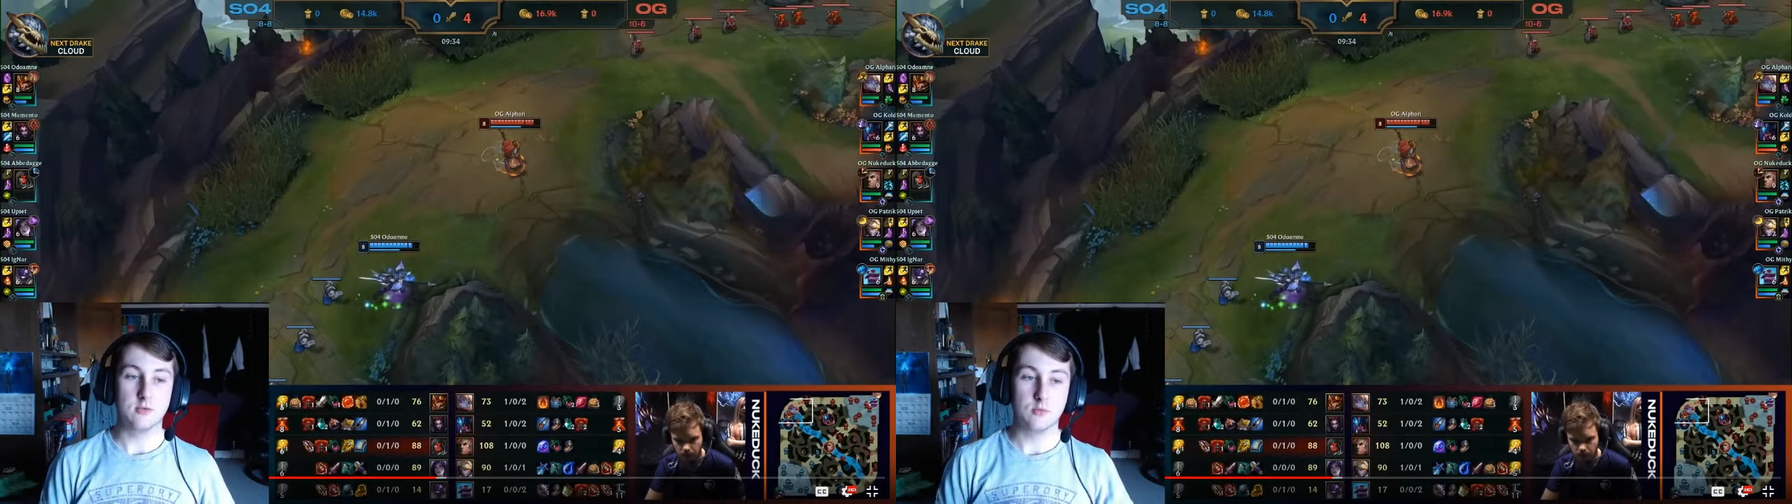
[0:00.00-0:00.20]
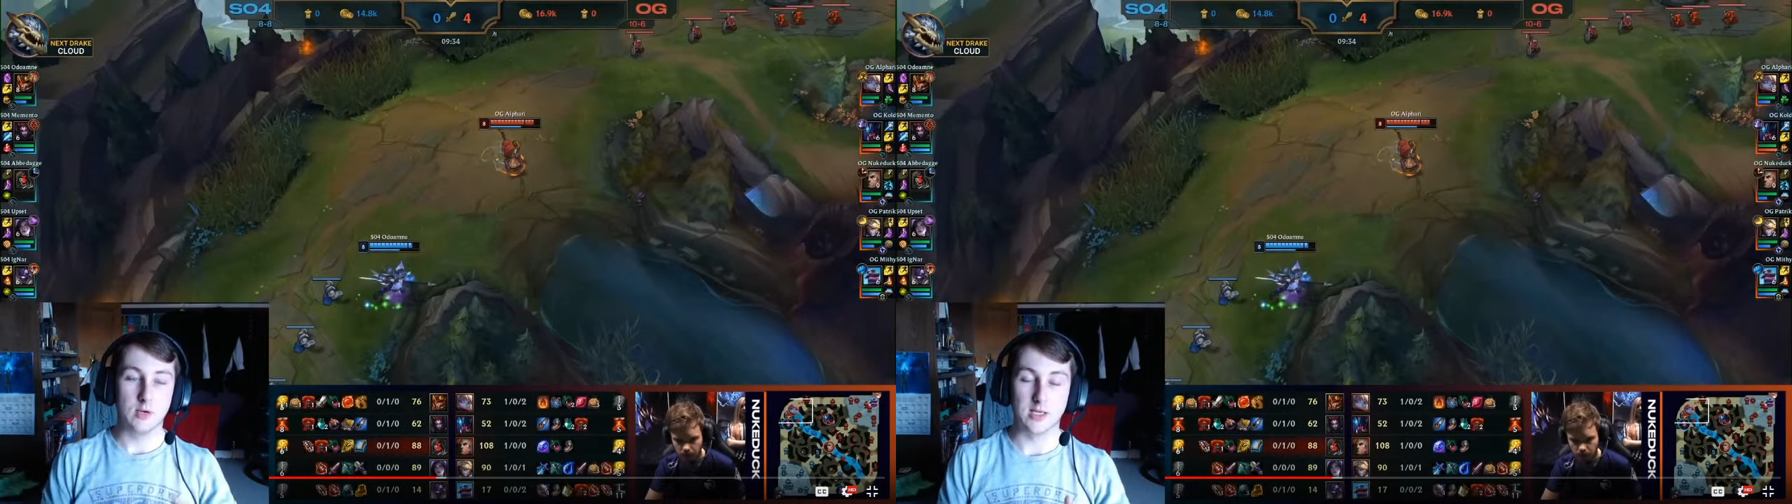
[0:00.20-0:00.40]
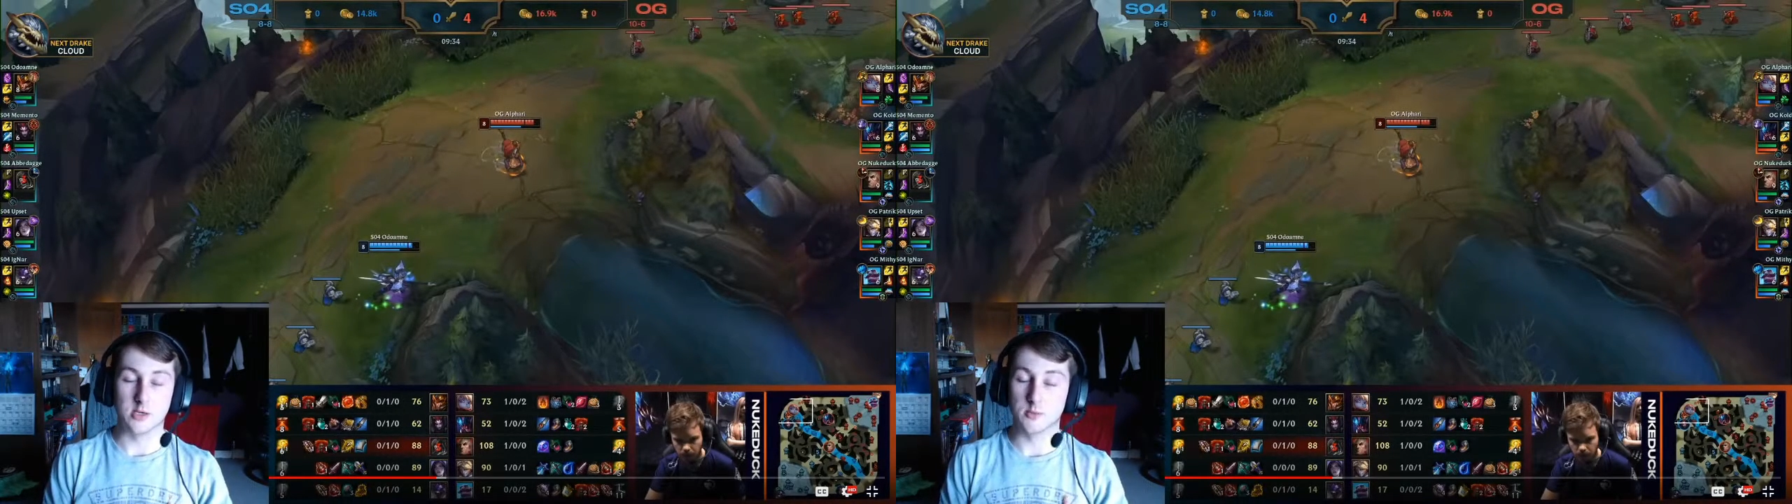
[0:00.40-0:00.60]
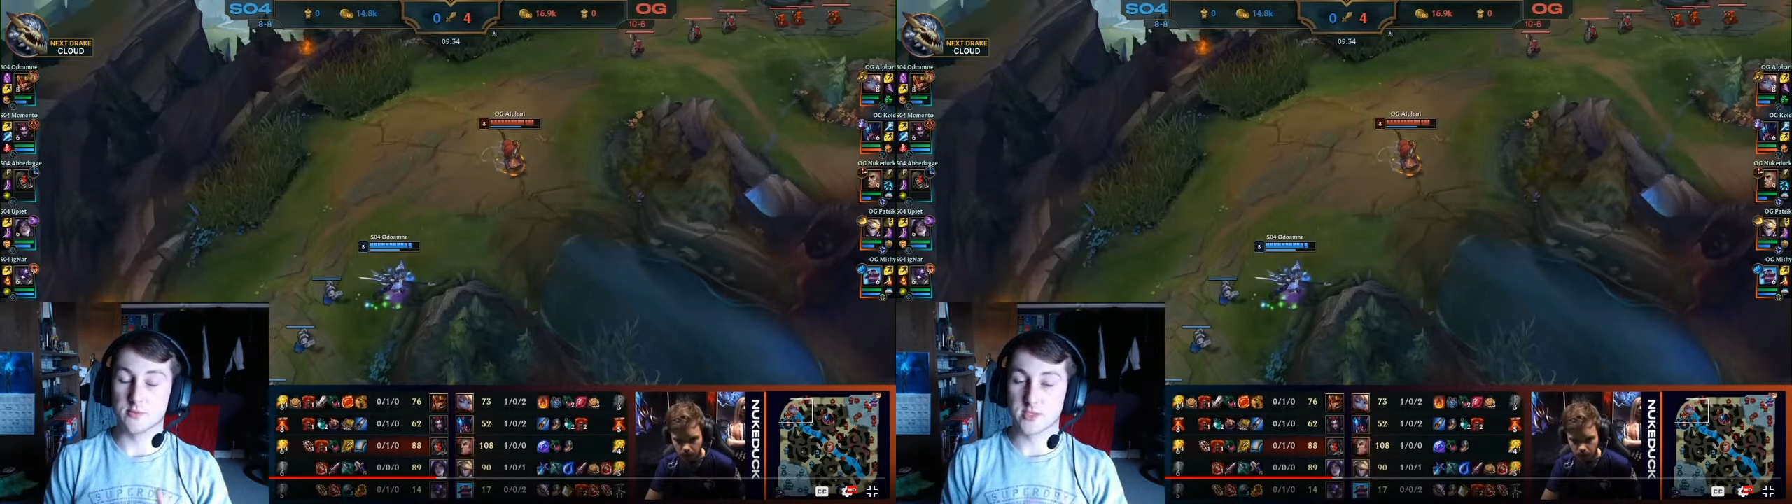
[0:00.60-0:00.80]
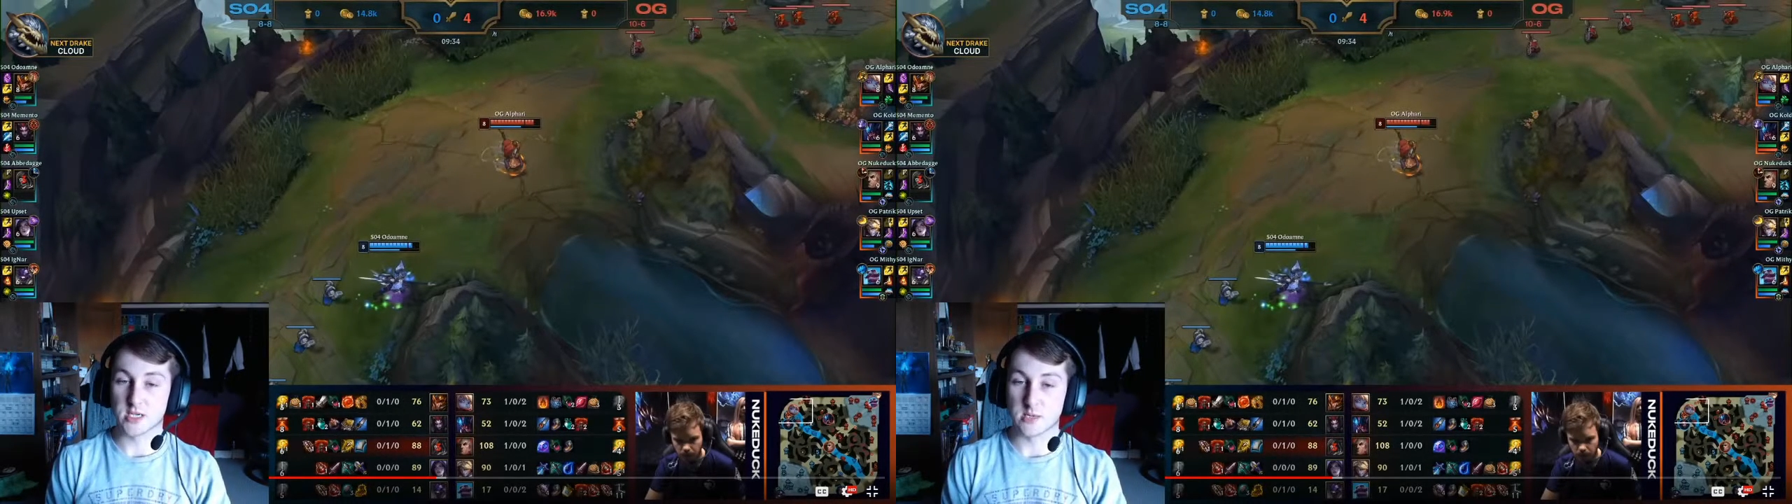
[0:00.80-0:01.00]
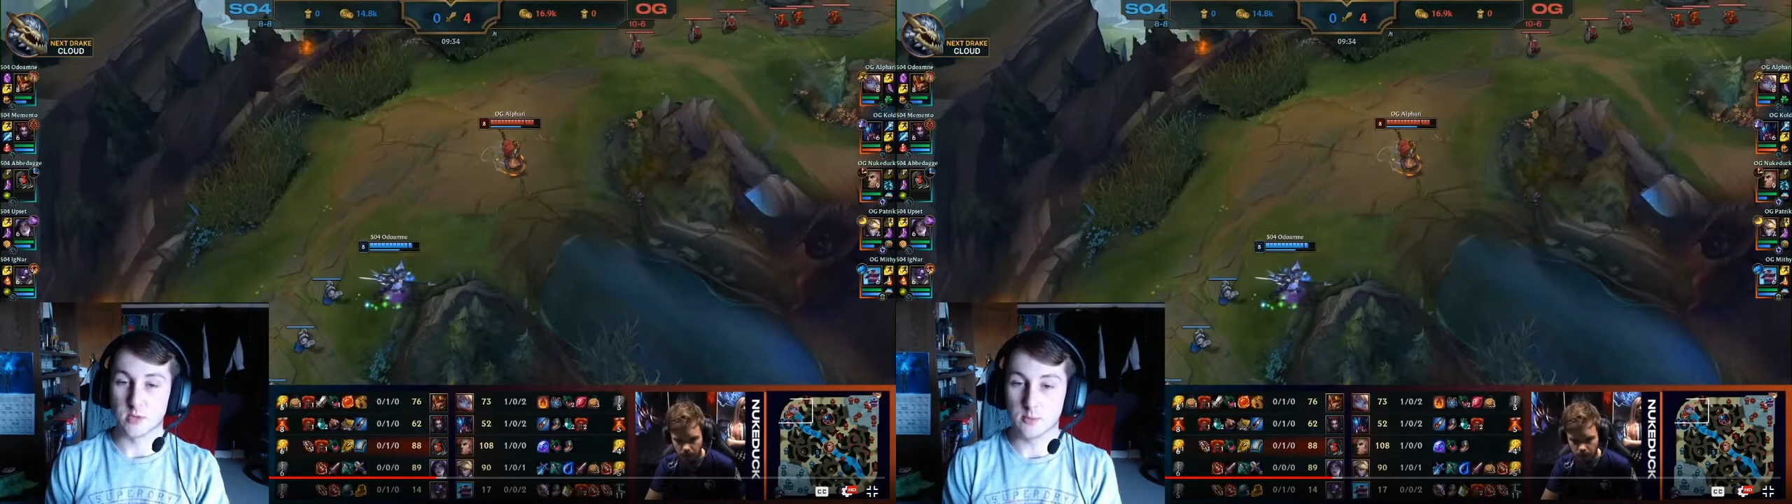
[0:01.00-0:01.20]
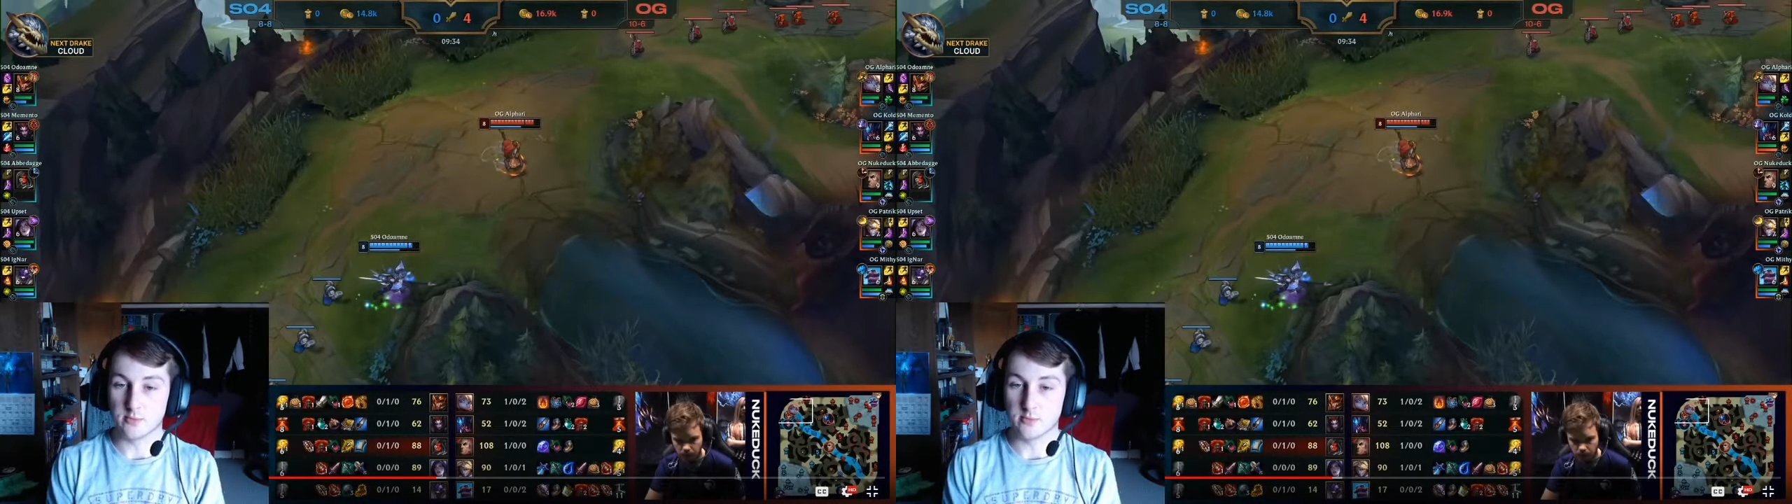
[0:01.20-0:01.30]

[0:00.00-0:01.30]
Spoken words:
when I opened this game up,